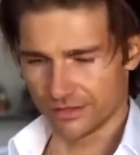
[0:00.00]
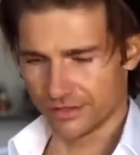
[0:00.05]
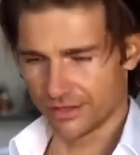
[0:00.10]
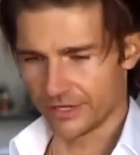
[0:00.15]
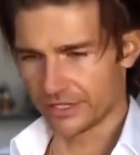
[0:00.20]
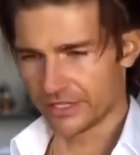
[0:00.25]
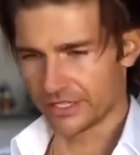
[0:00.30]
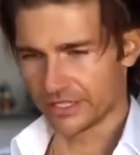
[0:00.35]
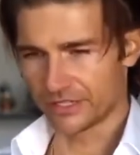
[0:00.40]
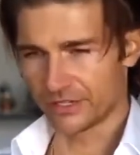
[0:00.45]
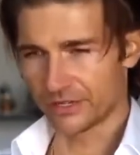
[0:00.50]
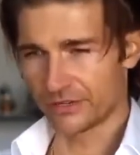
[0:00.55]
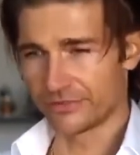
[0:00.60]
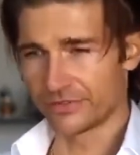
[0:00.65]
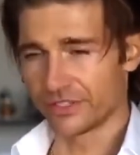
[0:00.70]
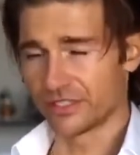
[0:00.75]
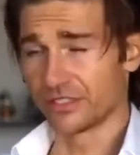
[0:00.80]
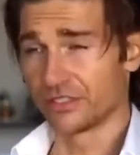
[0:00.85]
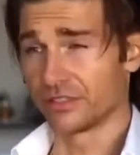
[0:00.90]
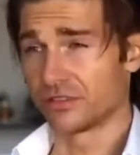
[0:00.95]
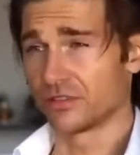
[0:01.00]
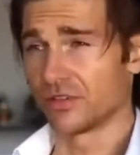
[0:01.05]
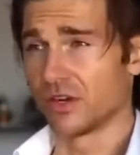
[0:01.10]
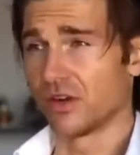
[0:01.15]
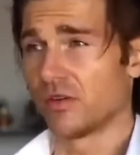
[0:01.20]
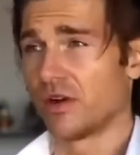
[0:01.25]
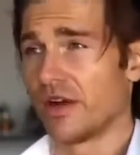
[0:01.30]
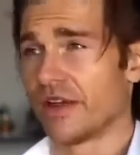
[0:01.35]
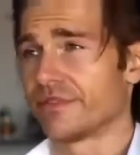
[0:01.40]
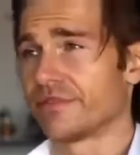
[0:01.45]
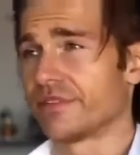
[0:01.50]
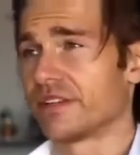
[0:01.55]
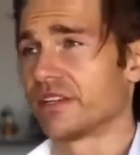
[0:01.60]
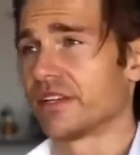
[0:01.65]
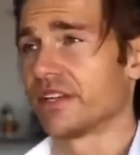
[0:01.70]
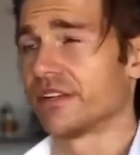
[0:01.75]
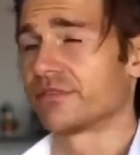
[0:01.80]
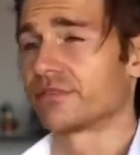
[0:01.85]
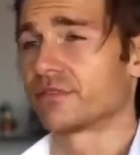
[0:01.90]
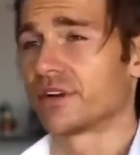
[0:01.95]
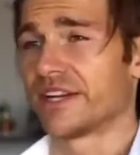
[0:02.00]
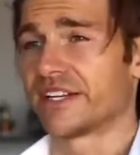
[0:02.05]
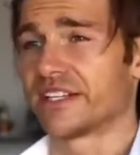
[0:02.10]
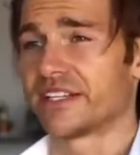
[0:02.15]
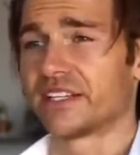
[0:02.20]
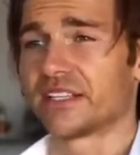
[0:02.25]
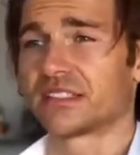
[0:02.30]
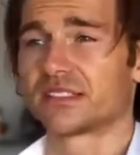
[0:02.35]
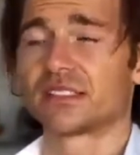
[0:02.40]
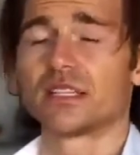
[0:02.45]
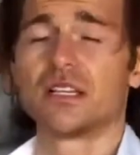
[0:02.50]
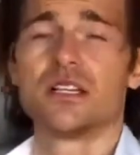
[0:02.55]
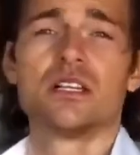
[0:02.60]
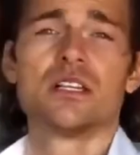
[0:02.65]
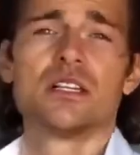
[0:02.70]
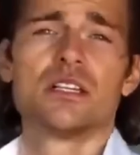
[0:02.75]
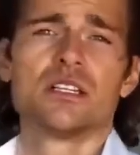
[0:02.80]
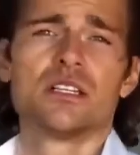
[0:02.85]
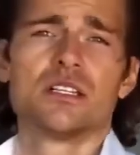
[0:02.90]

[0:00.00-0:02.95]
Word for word: turning that girlfriend into a wife and have great kids.